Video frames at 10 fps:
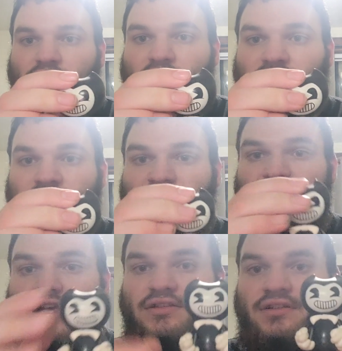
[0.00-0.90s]
this
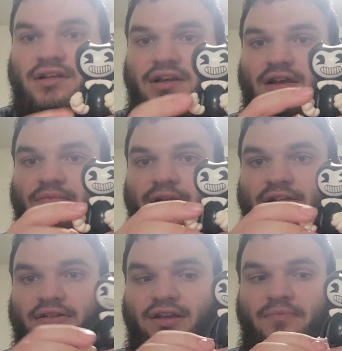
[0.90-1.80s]
is
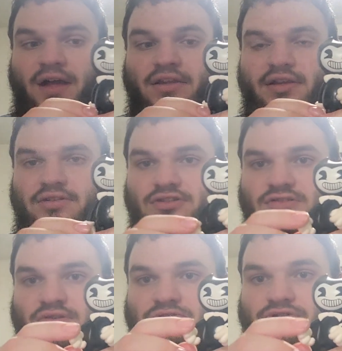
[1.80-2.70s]
basically Bendy in
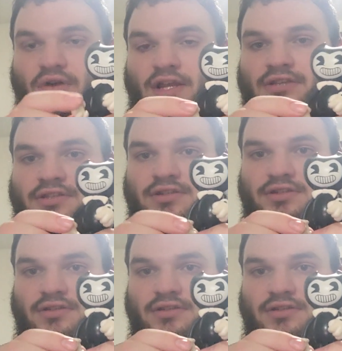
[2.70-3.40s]
terms of joints.